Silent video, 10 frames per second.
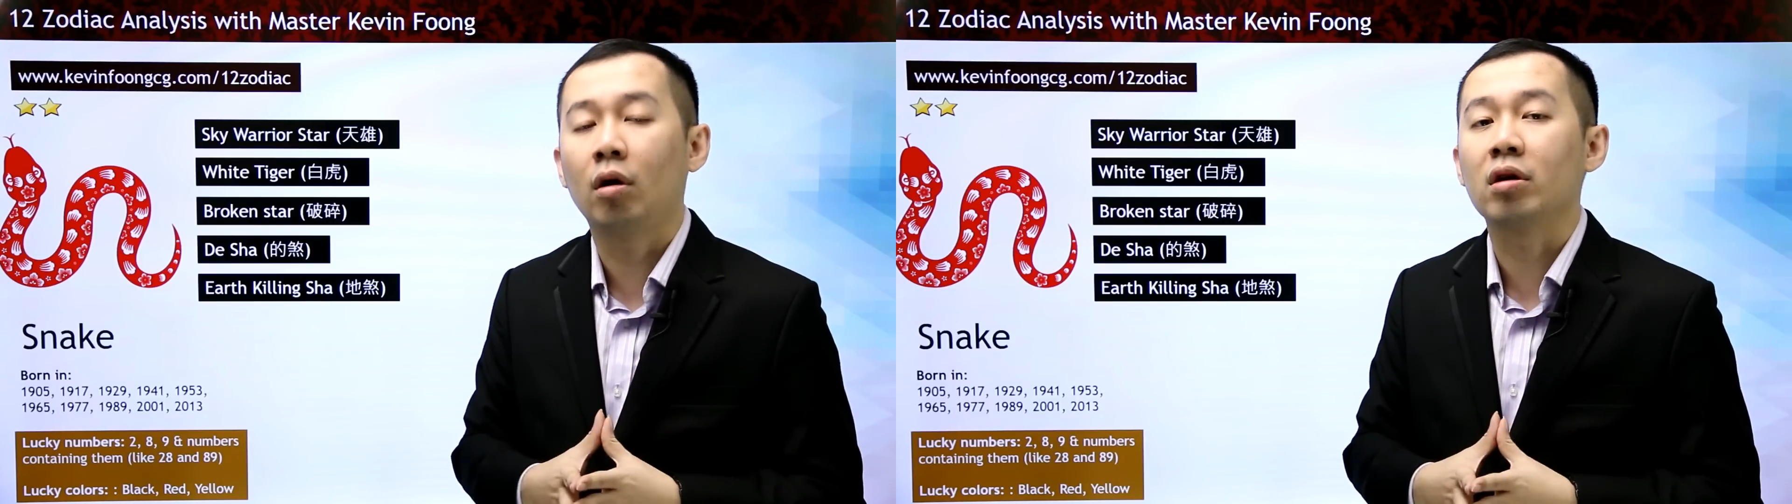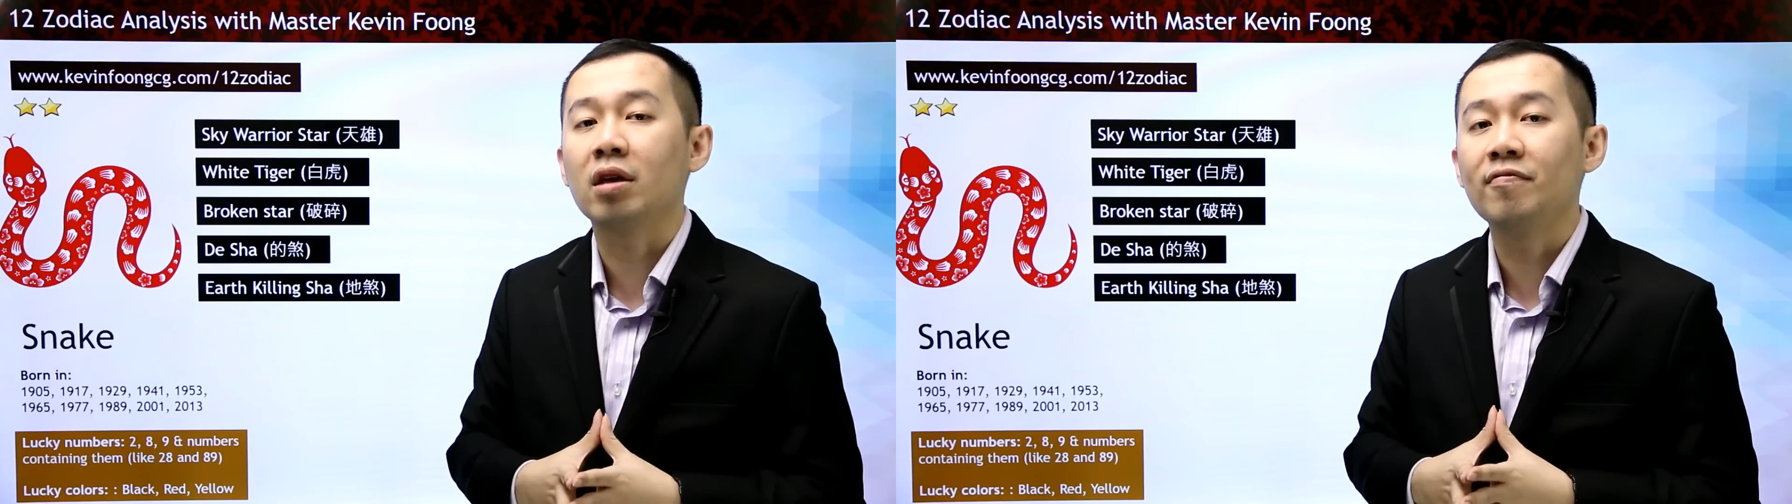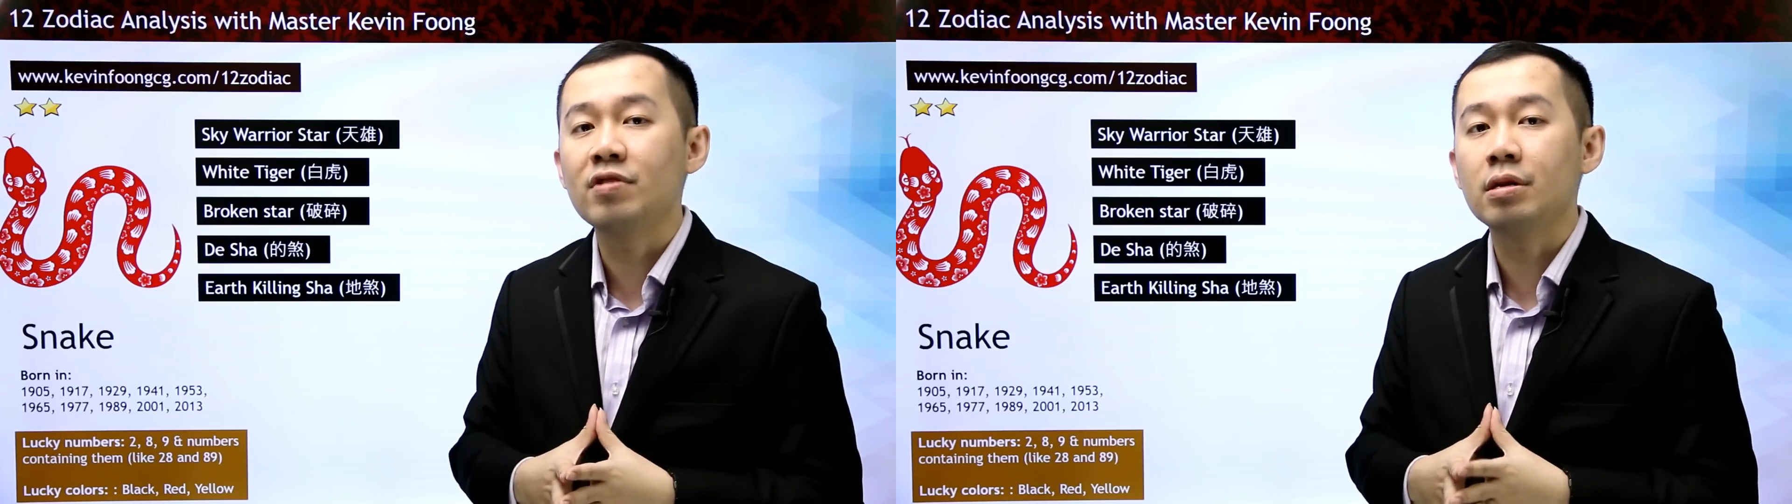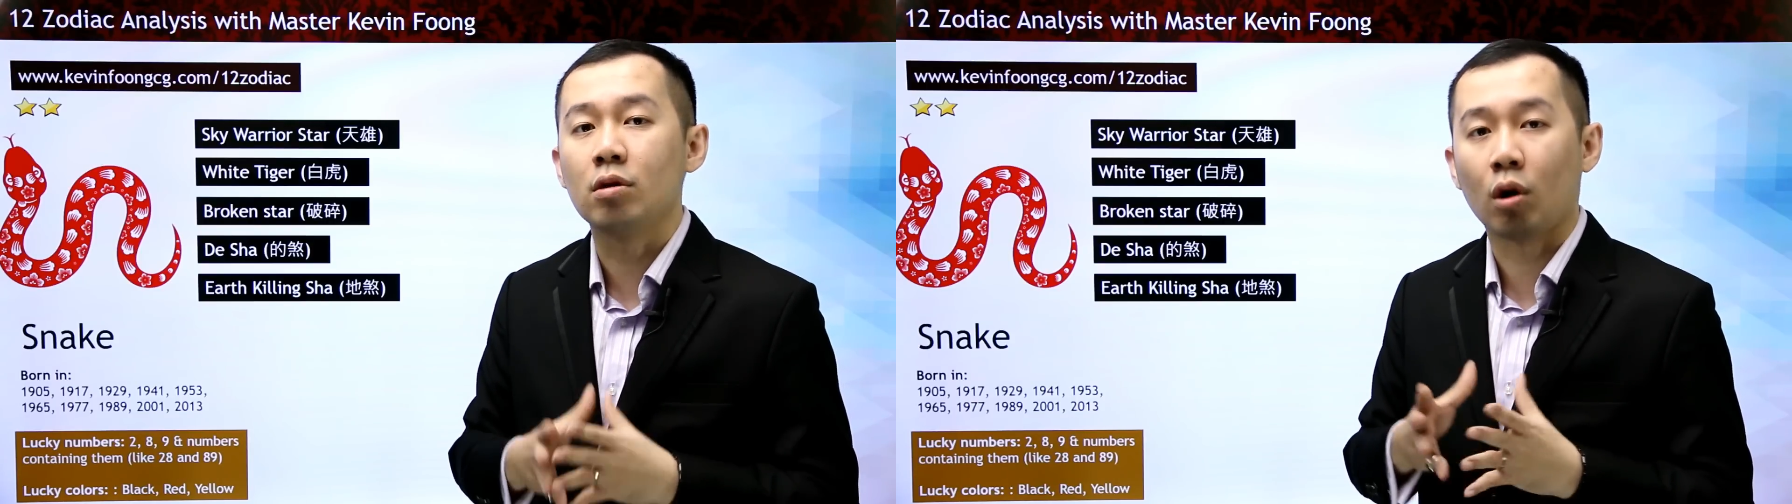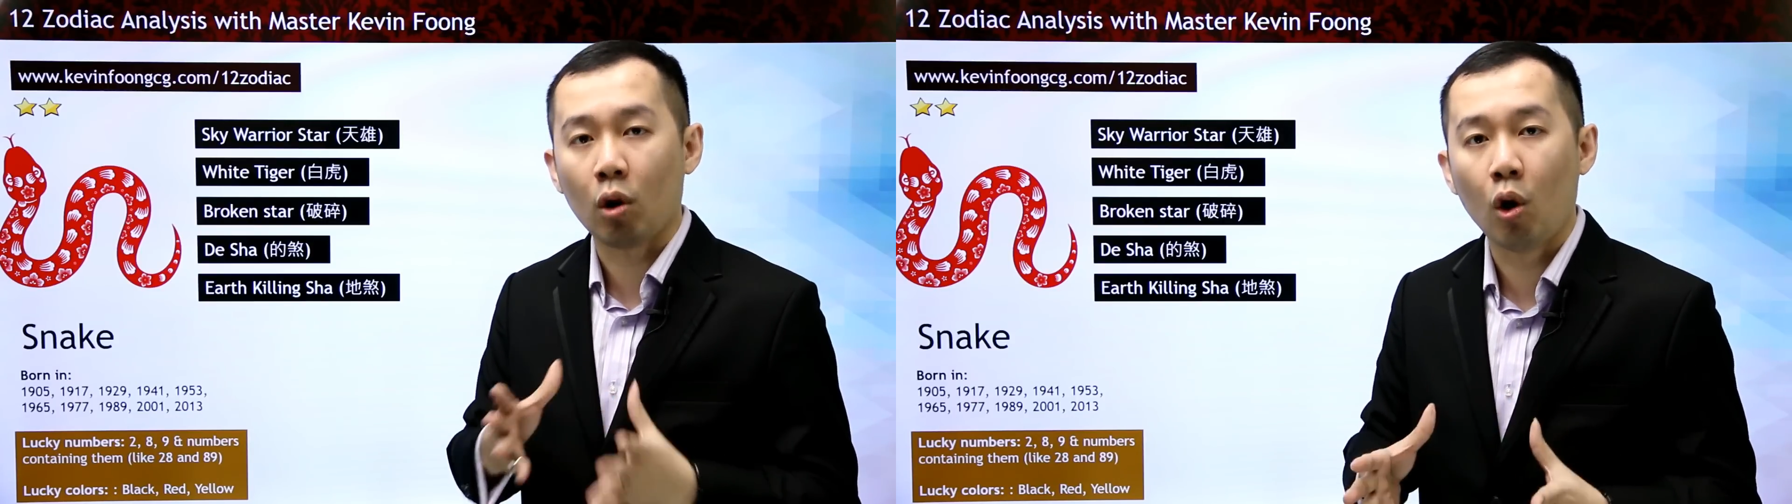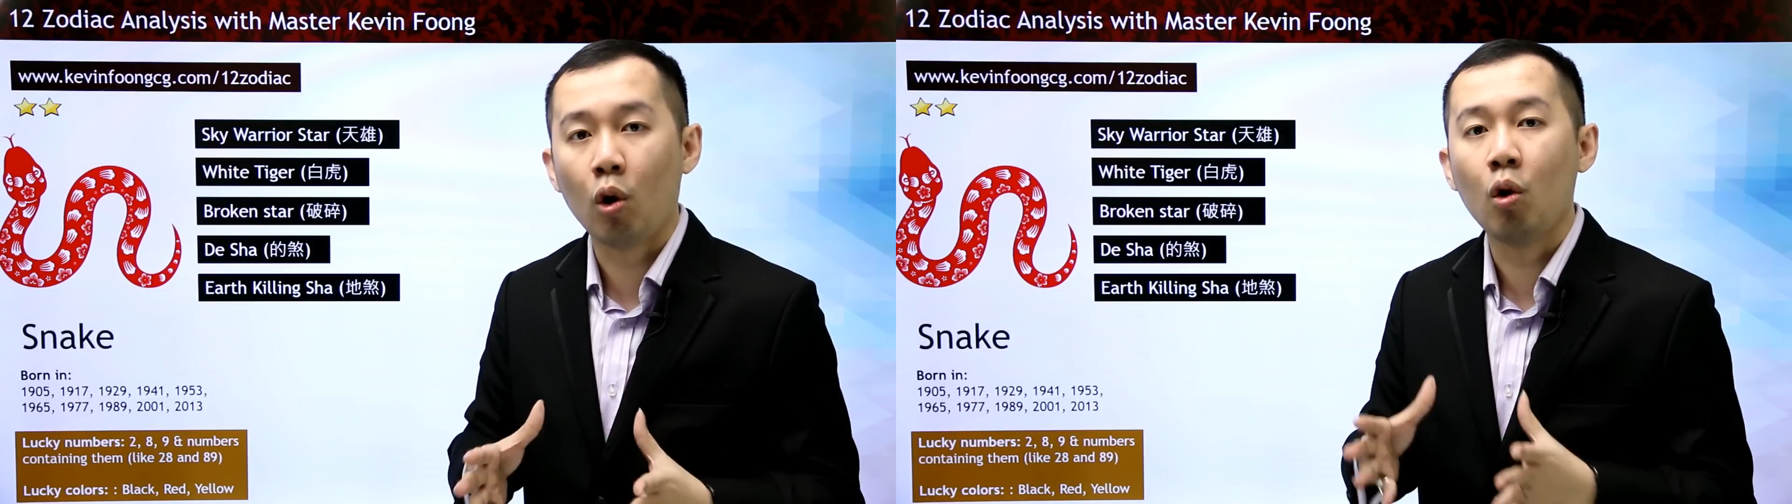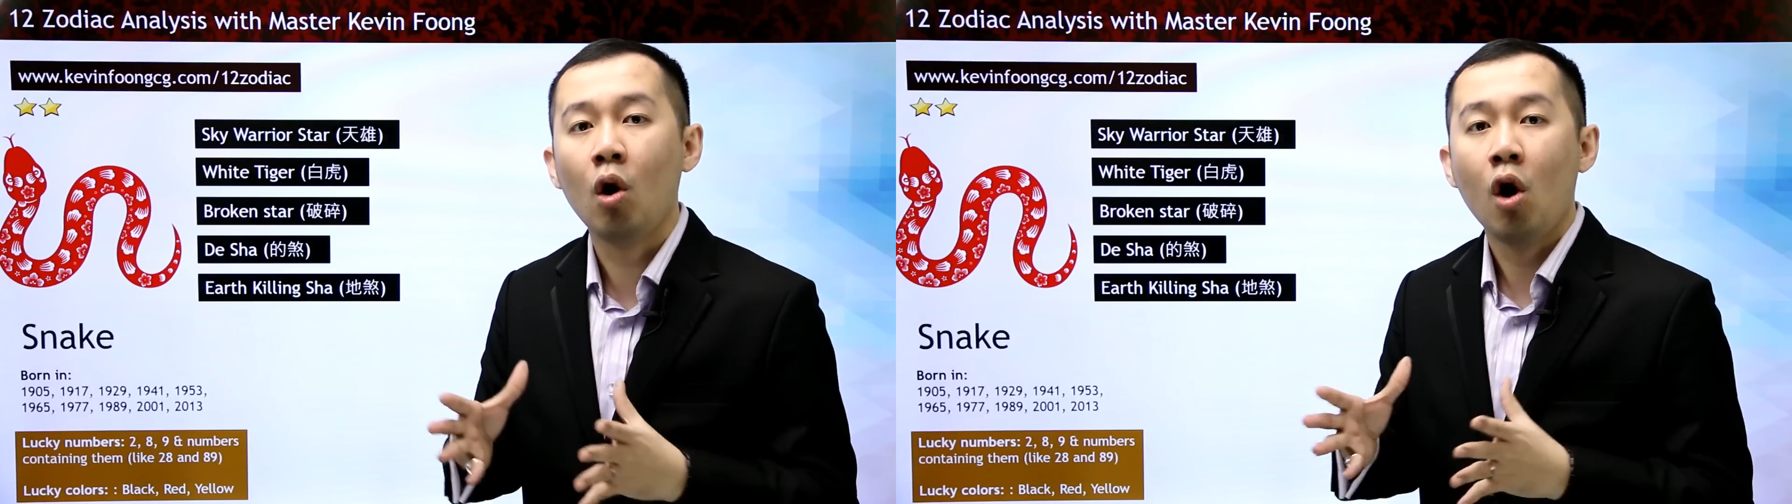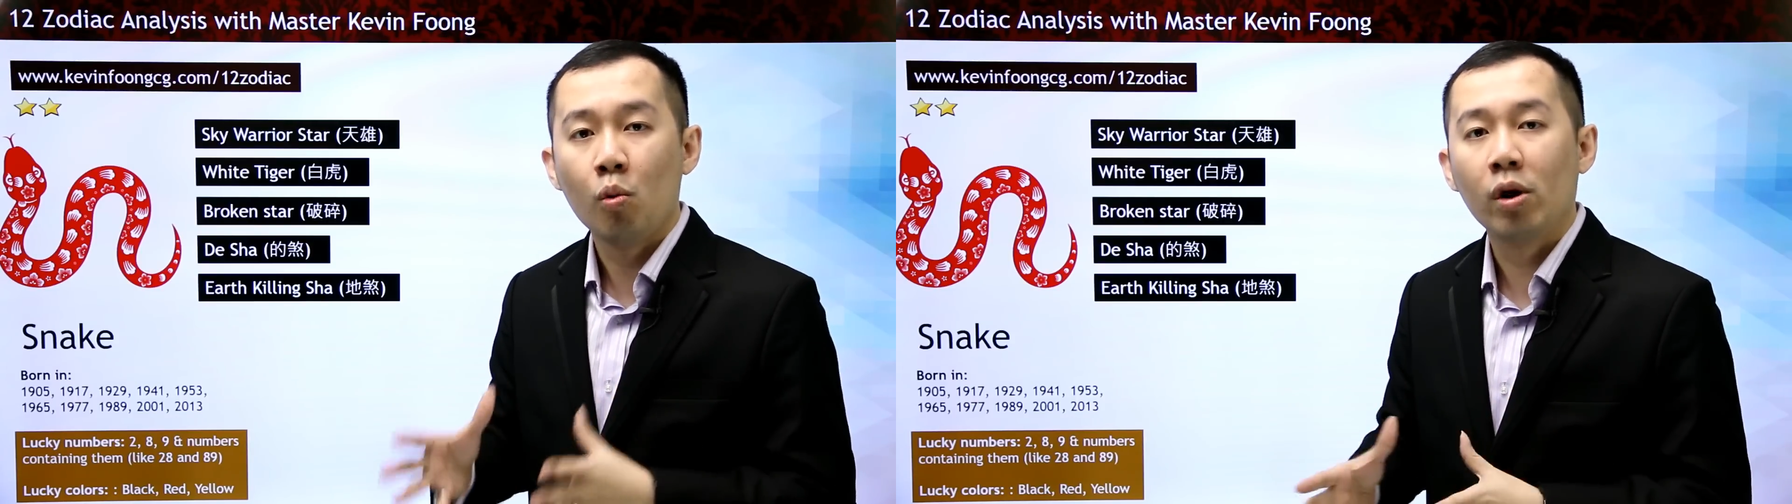or even your
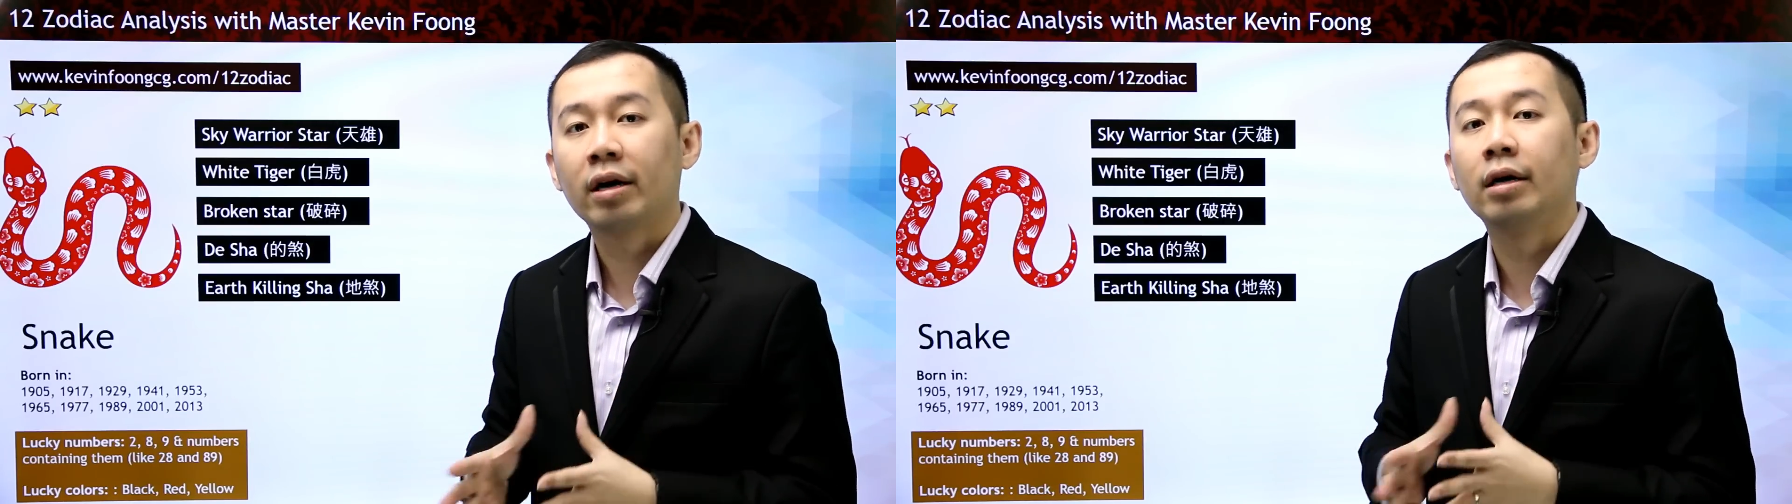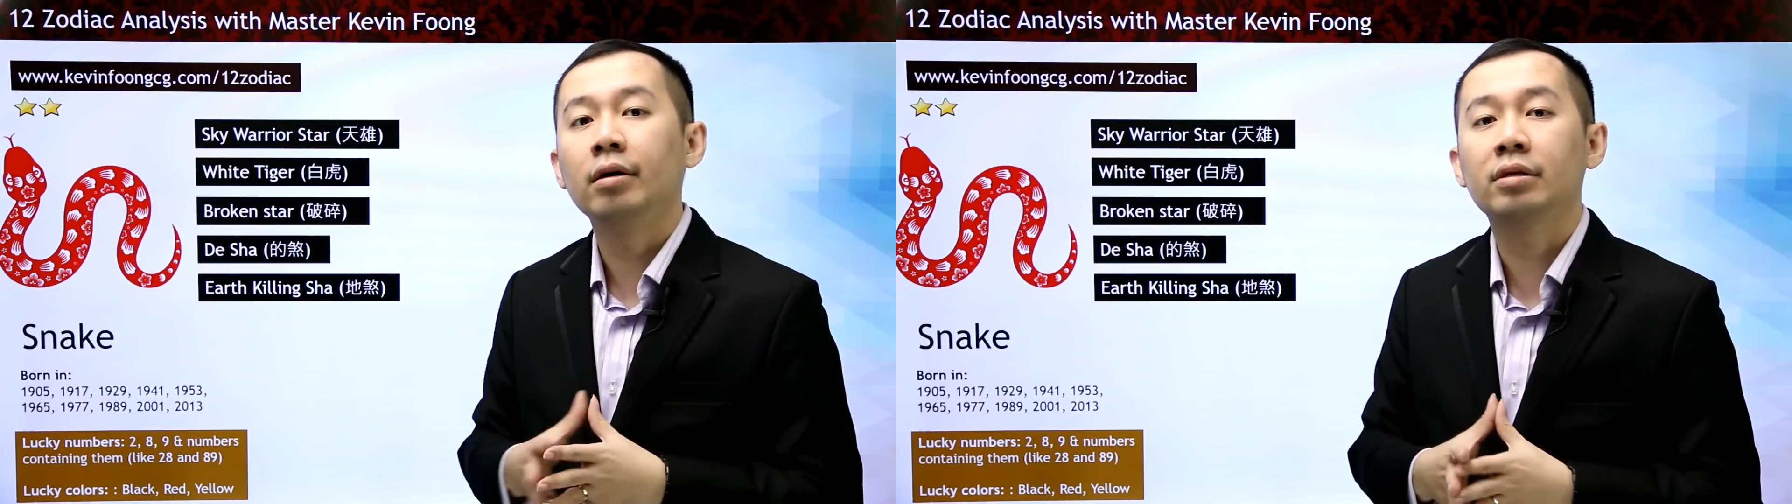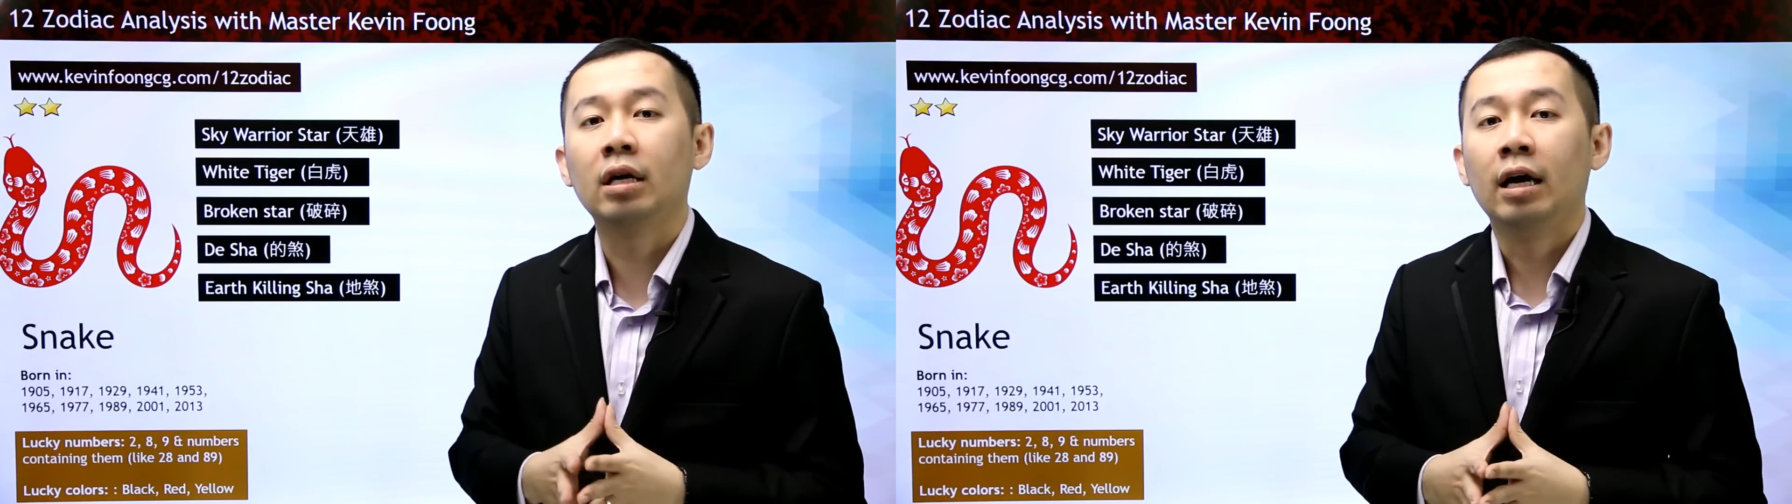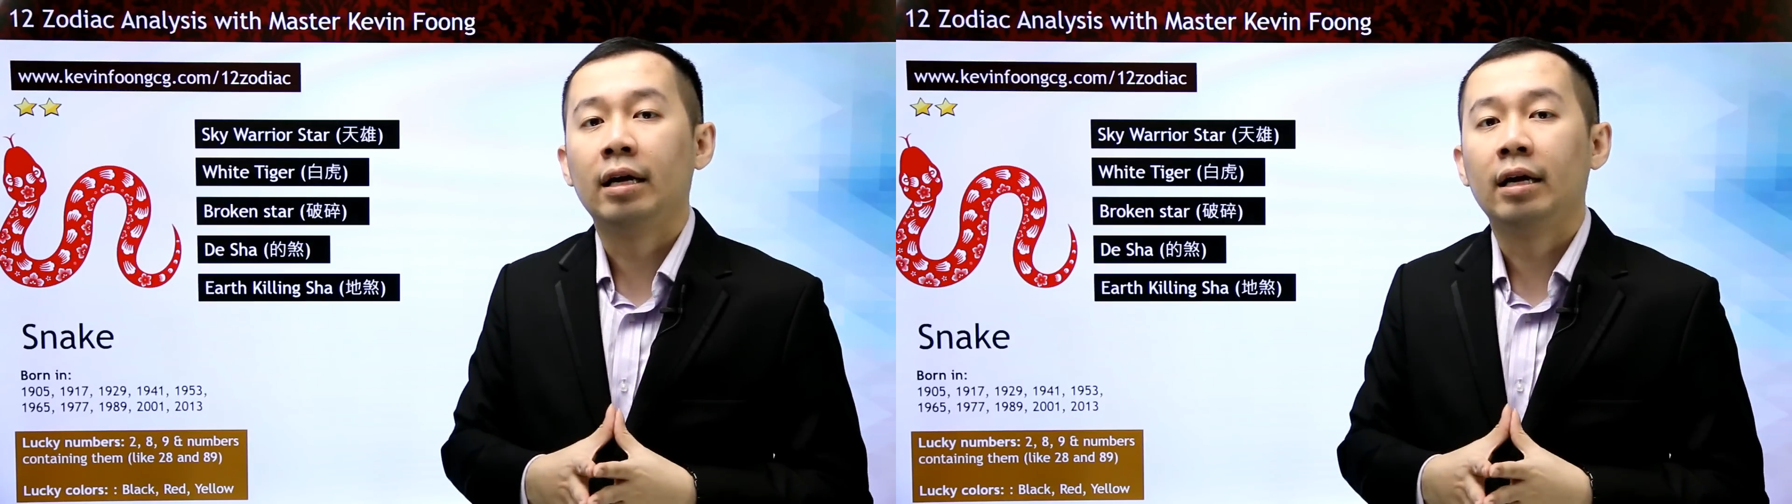co-workers